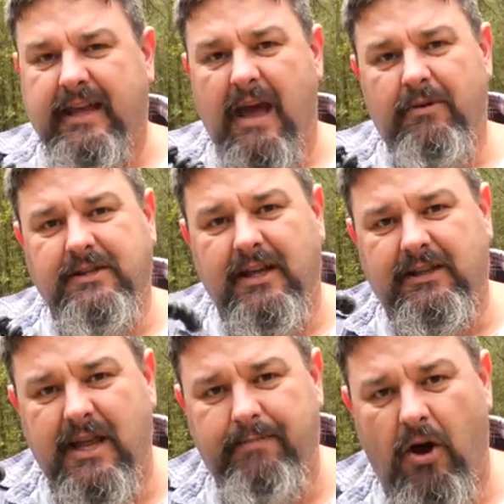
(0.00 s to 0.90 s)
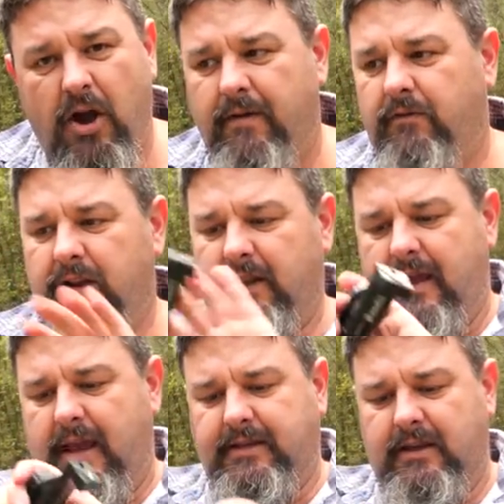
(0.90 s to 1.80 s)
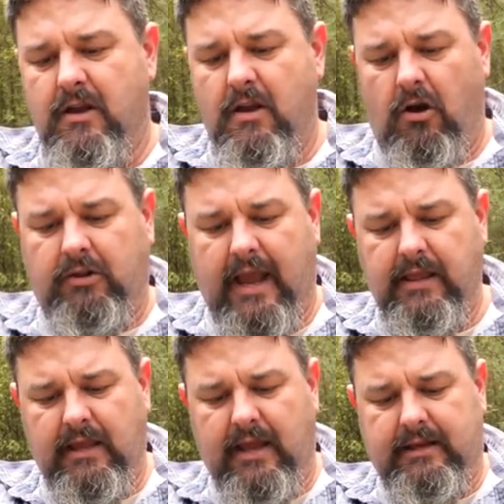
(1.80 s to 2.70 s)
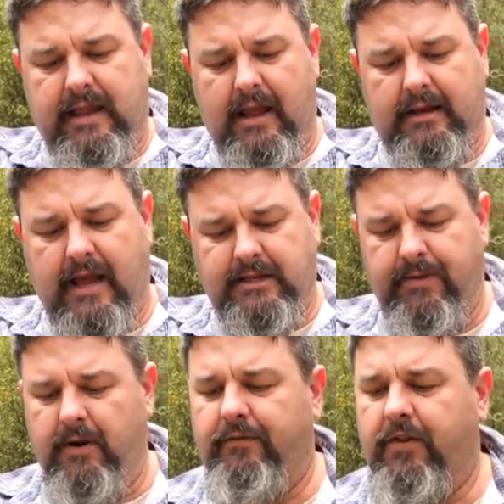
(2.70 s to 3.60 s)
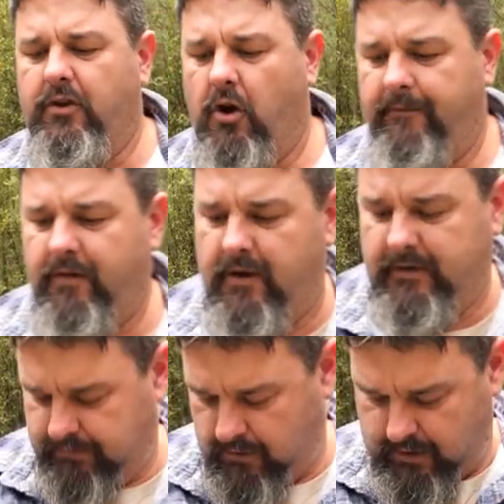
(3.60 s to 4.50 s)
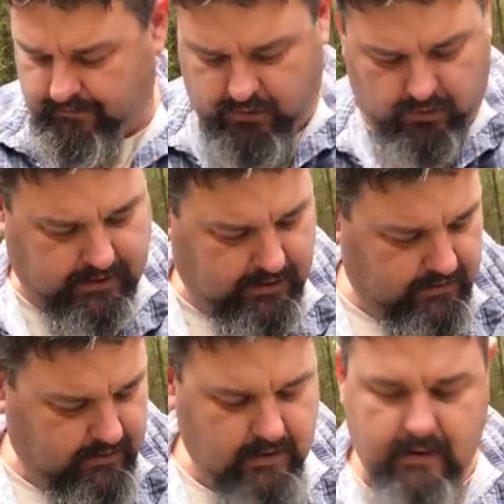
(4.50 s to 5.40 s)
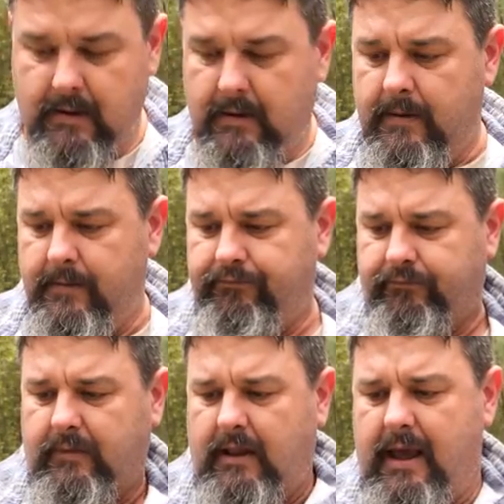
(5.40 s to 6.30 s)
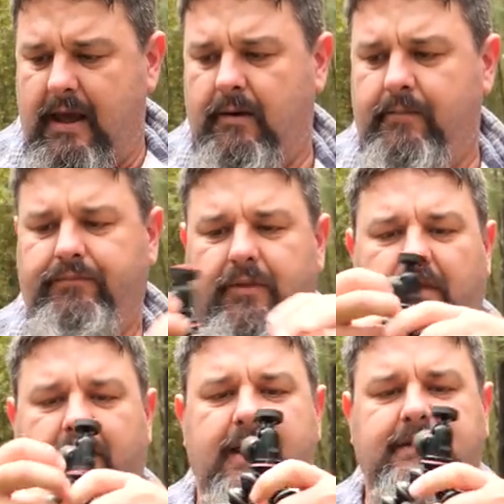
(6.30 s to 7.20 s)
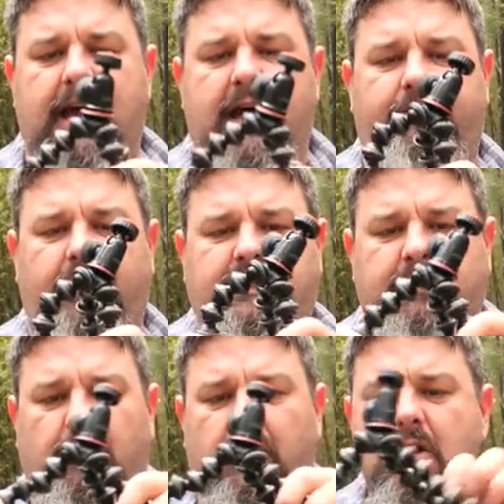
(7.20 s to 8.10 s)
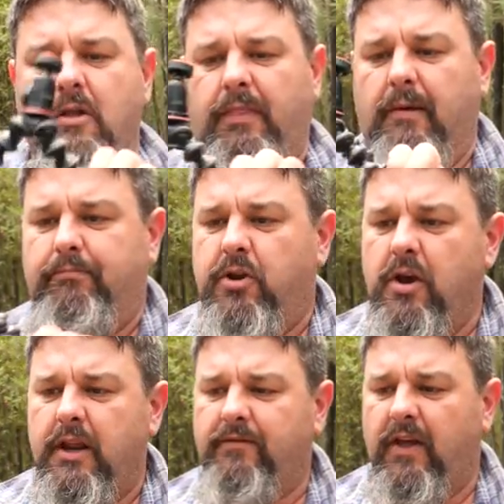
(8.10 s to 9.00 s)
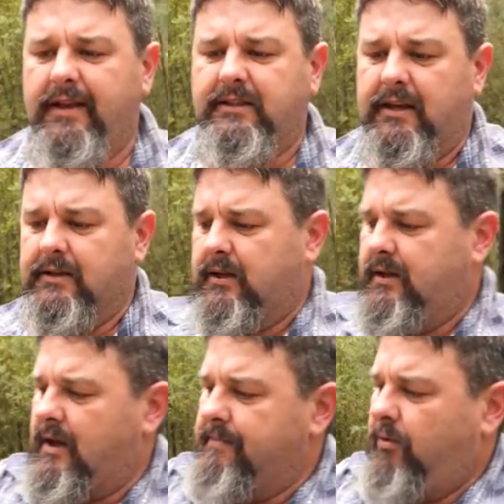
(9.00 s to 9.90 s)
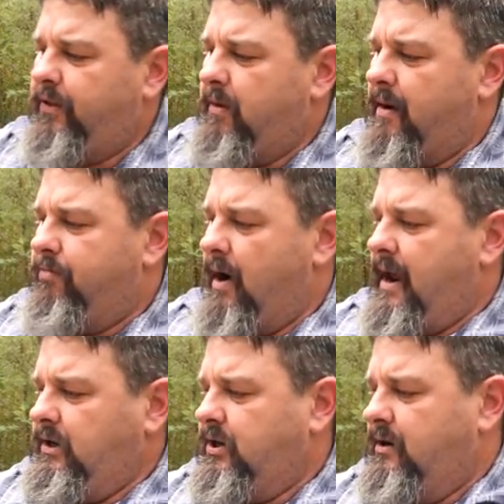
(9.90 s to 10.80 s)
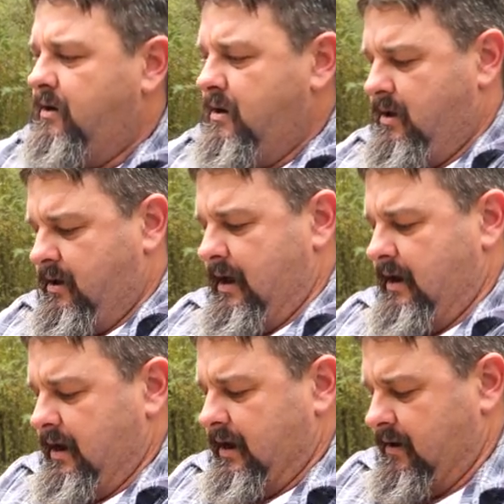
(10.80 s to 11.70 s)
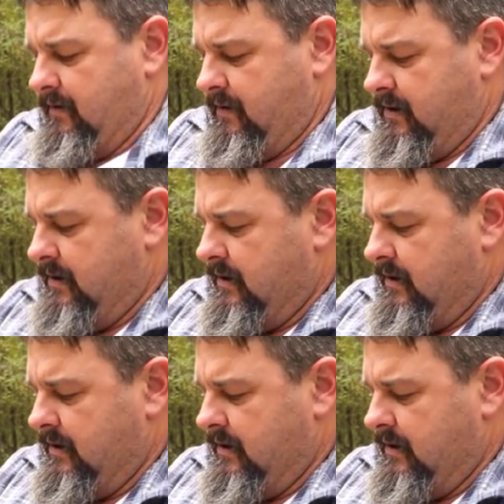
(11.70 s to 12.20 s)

cameras can tip over really easy. I'll take the attachment off the top first while I'm talking. Now, these are flexible. The beauty of these things, you can put them on a branch and you can,